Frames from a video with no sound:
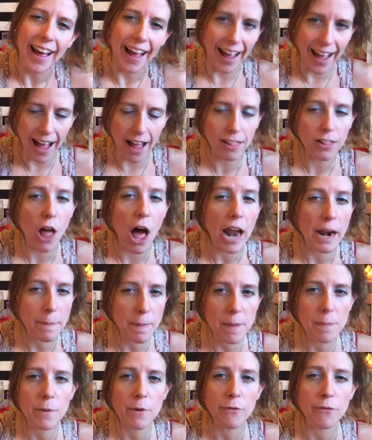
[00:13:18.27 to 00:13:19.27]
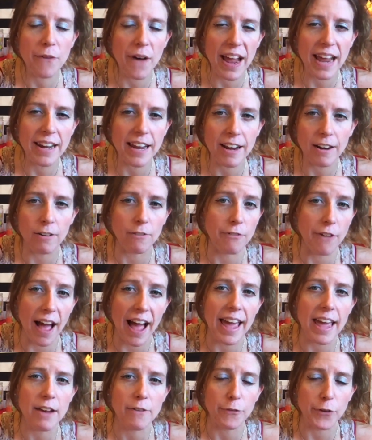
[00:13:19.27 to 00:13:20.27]
A lot of people fighting or
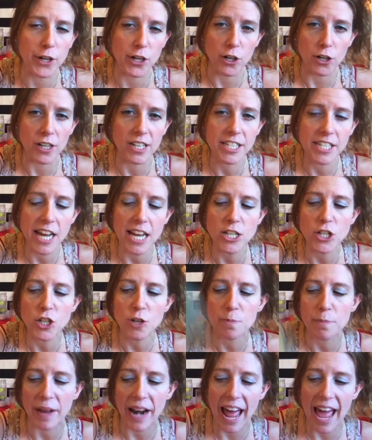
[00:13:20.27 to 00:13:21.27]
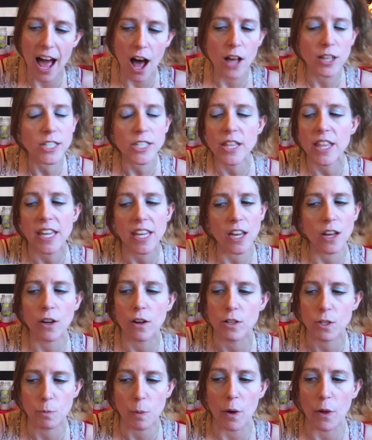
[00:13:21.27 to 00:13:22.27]
vying for your attention, but I also think it
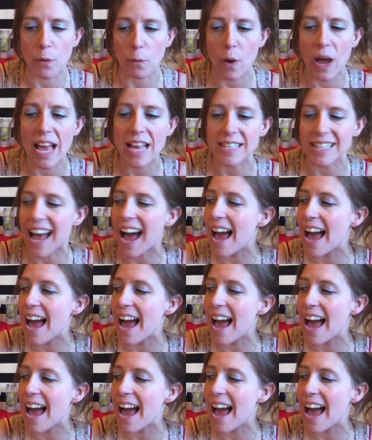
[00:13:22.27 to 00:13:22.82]
goes both ways.